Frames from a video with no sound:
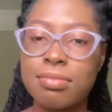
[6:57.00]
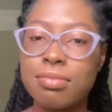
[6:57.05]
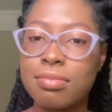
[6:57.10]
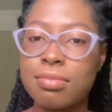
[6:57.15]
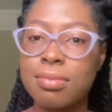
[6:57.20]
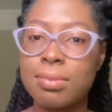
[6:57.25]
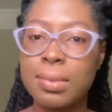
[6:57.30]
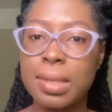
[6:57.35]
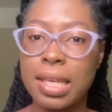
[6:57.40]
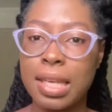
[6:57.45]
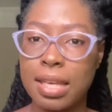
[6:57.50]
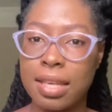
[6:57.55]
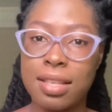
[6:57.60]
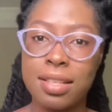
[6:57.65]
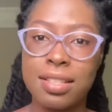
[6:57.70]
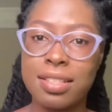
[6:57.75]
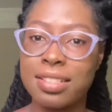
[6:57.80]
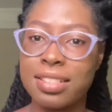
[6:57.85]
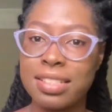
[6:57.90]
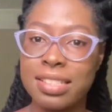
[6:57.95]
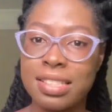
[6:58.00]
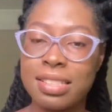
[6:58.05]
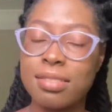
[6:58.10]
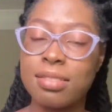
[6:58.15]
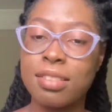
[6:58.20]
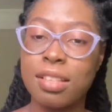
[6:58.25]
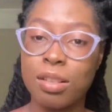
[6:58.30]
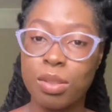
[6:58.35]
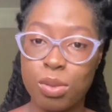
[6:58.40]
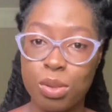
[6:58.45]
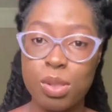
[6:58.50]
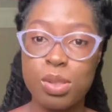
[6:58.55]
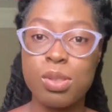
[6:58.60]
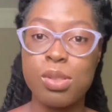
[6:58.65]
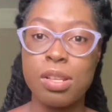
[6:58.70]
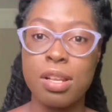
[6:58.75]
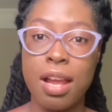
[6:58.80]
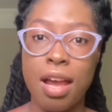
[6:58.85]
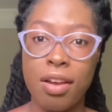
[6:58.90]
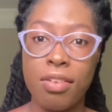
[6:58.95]
and you're going to
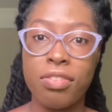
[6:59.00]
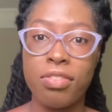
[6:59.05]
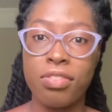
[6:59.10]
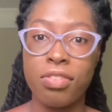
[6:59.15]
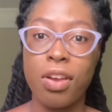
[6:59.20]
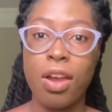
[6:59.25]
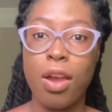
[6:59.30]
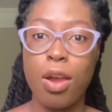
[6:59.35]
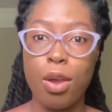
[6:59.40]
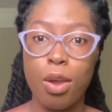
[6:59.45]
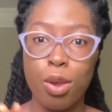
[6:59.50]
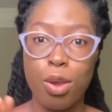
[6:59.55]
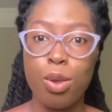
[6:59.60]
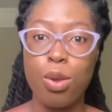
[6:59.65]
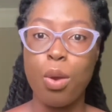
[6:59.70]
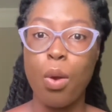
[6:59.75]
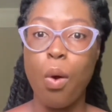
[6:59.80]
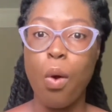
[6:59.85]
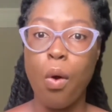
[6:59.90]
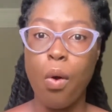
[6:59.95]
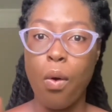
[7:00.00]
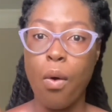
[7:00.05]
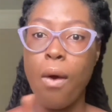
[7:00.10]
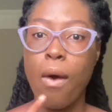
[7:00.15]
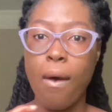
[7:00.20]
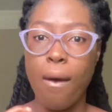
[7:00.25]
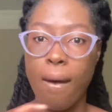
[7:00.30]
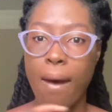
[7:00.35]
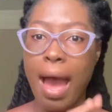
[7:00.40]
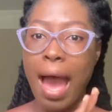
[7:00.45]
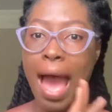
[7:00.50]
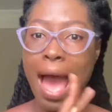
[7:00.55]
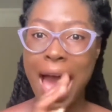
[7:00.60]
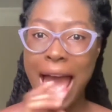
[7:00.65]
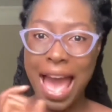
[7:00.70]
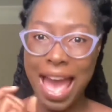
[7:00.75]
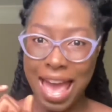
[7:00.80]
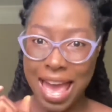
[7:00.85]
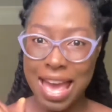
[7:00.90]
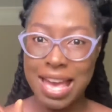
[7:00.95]
laugh your
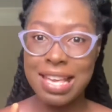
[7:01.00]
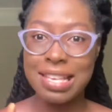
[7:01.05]
ass